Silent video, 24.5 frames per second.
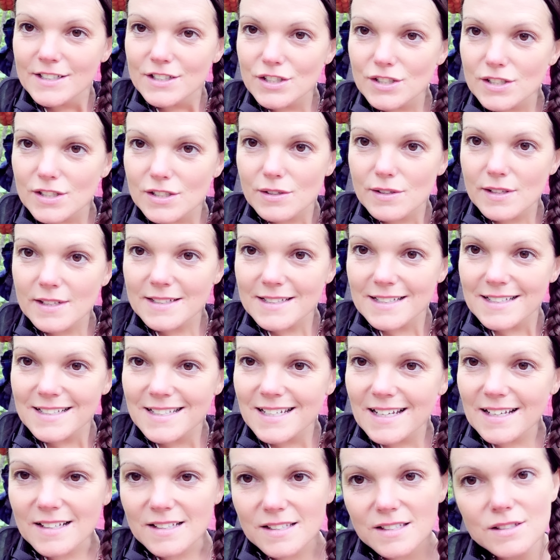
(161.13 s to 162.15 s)
just so that the
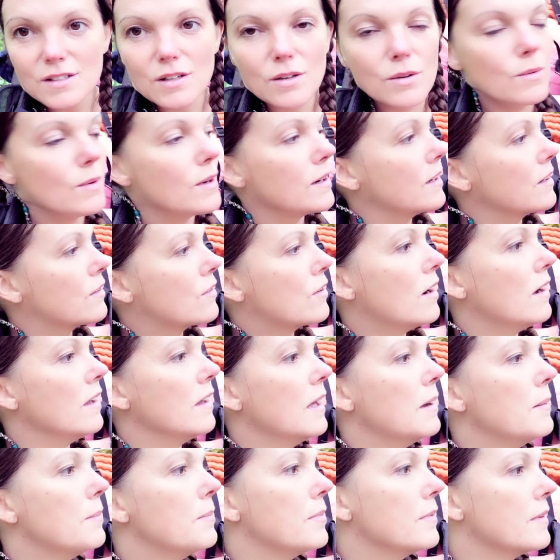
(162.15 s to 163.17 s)
ticks don't want to
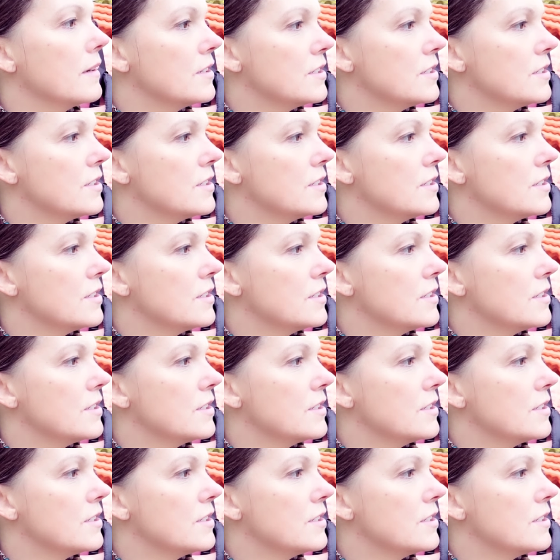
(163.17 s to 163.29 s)
crawl up.